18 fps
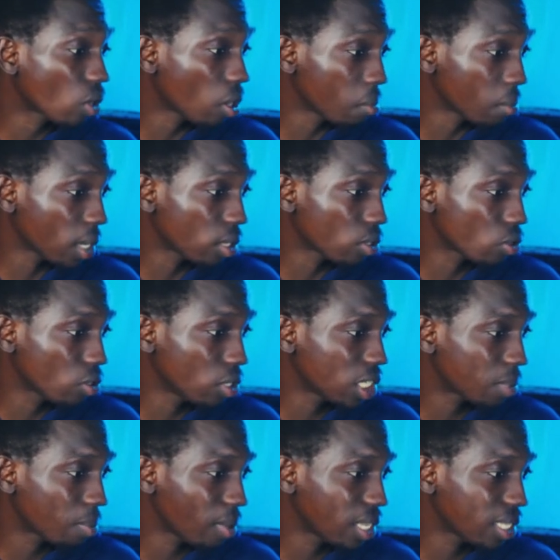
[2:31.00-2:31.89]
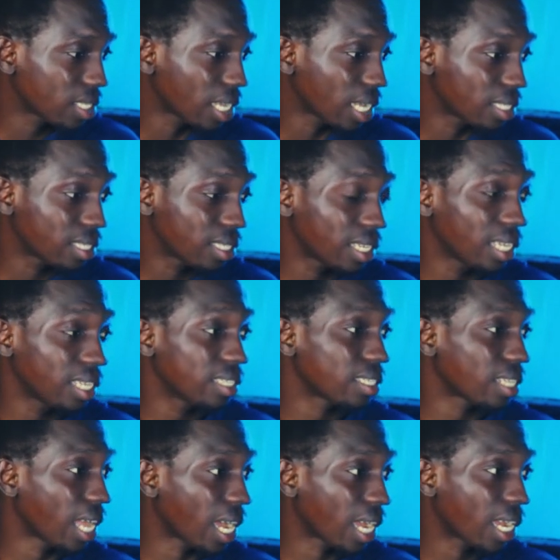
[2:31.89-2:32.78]
come down to this place that
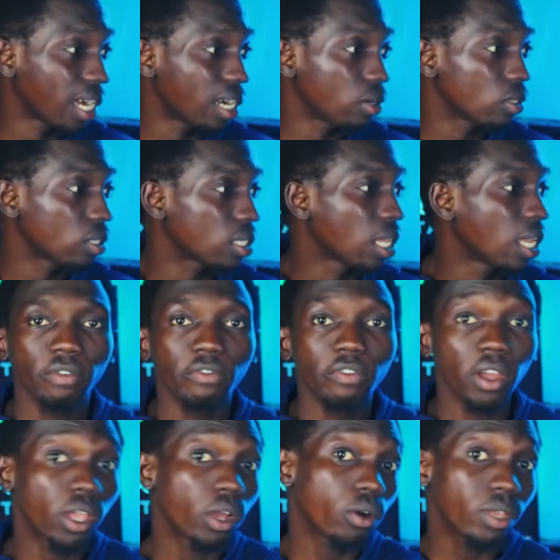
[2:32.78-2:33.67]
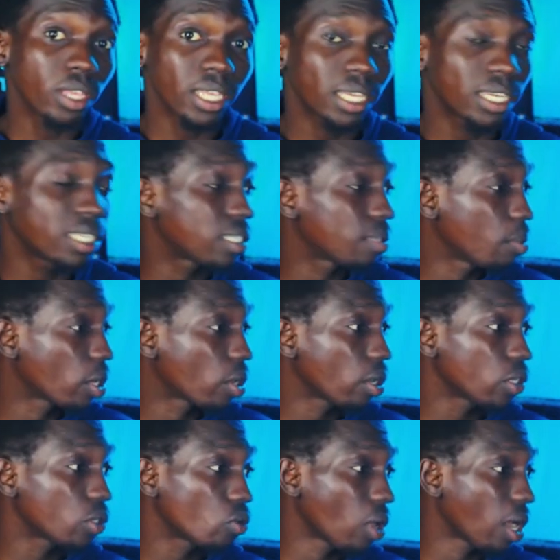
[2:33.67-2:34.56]
says account. For your own case,
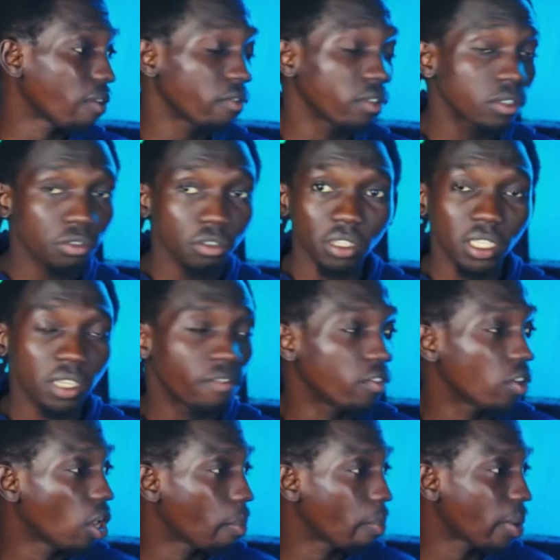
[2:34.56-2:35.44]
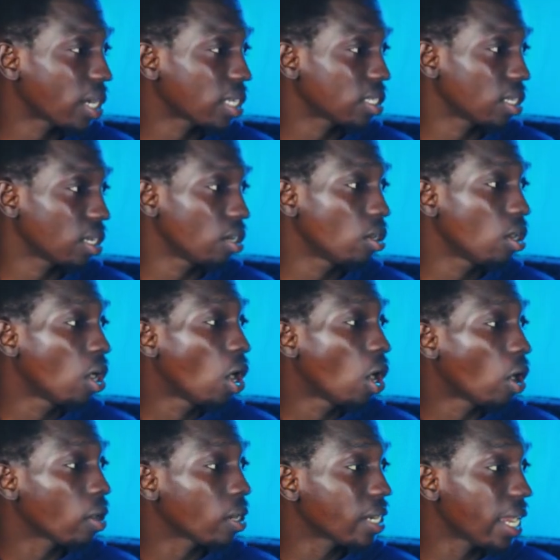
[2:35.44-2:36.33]
because you haven't received your parcel,
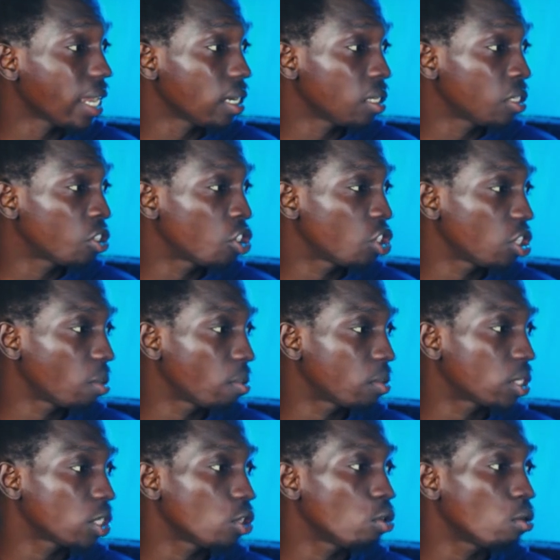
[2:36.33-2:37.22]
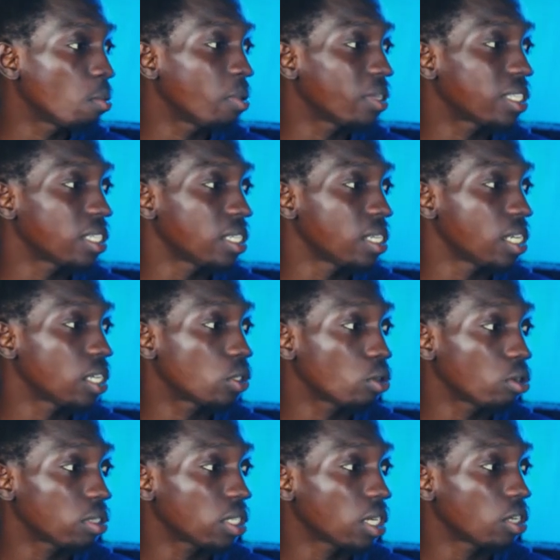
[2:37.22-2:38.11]
under this shipped, you'll be seeing a
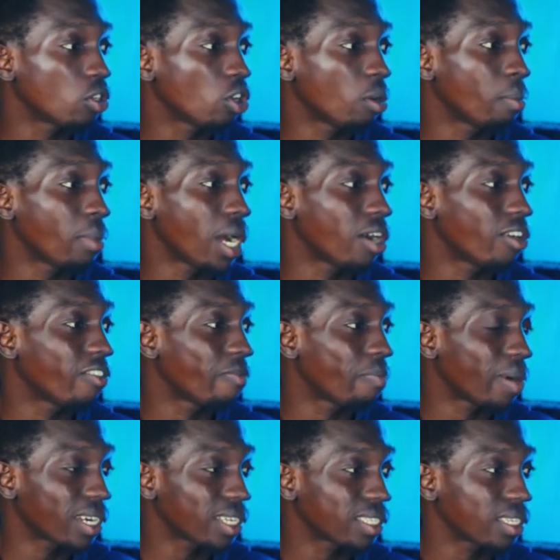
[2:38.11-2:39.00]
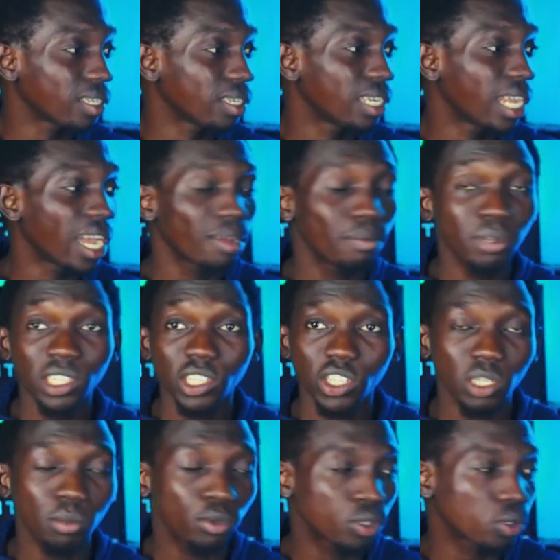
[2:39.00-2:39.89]
total number of parcels that are being
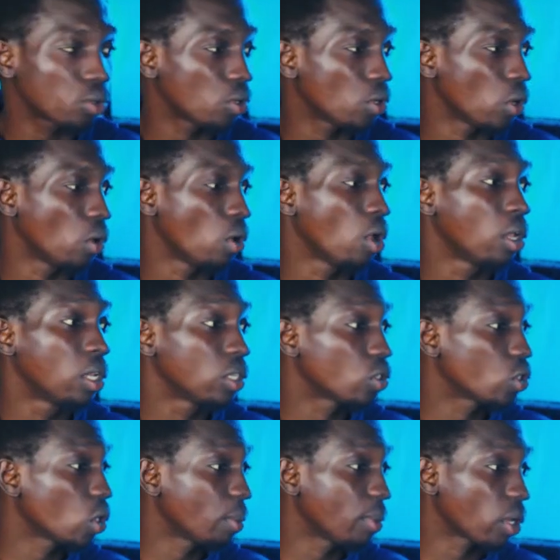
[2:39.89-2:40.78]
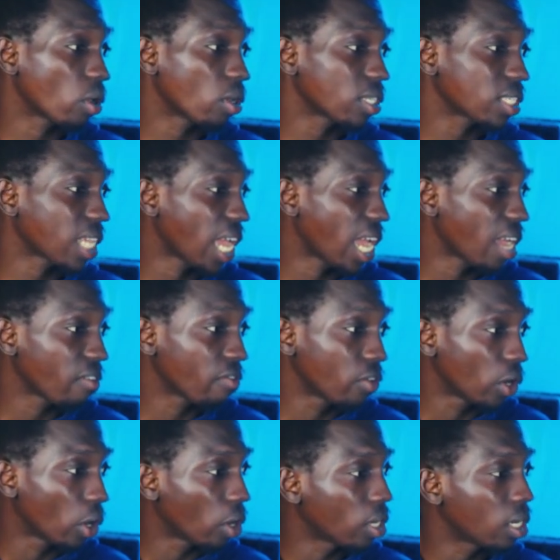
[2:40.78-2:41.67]
shipped to you. So because I have
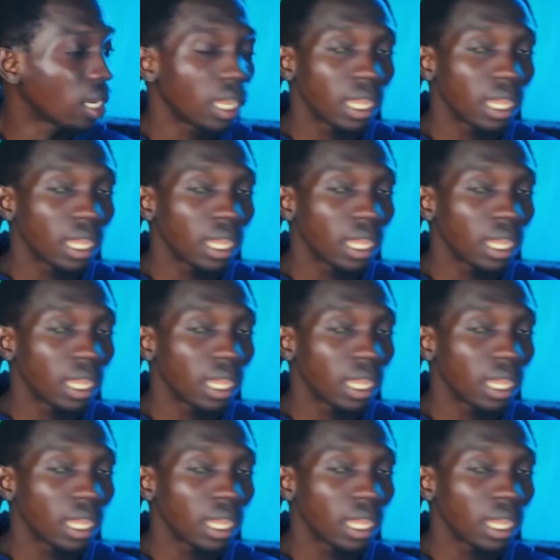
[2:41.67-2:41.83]
none,